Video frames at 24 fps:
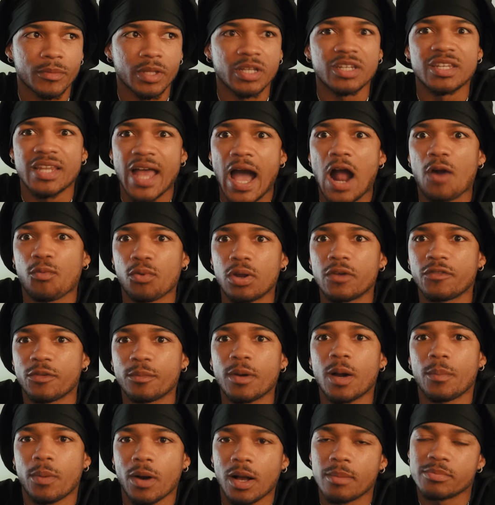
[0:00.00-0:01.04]
not run from
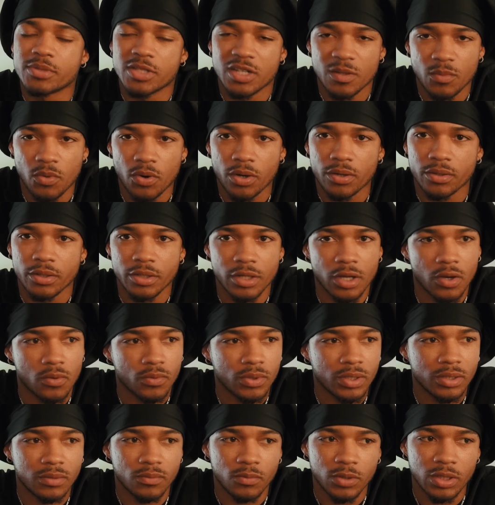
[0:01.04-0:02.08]
our problems anymore. You know,
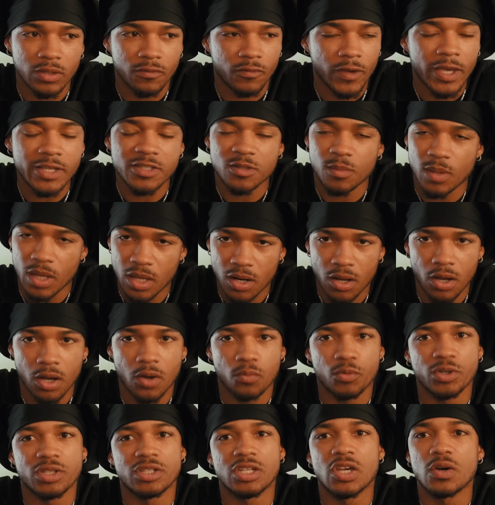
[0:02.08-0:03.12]
we we face them head
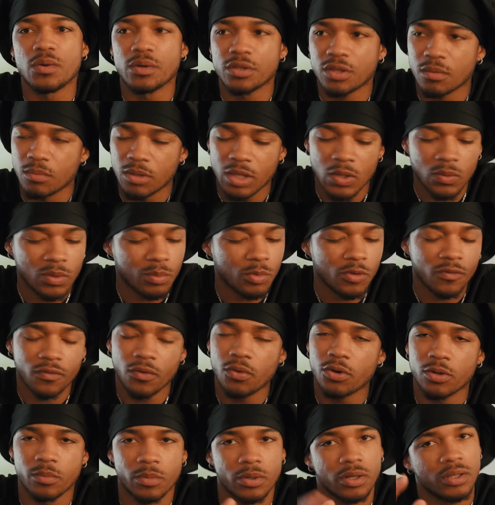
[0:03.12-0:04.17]
on, we deal with them, and then we move
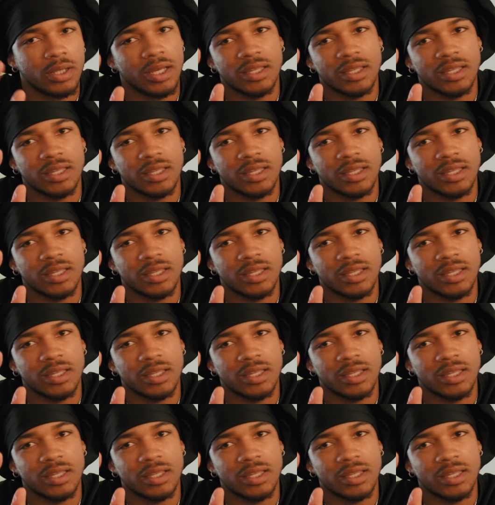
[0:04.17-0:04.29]
forward, bro.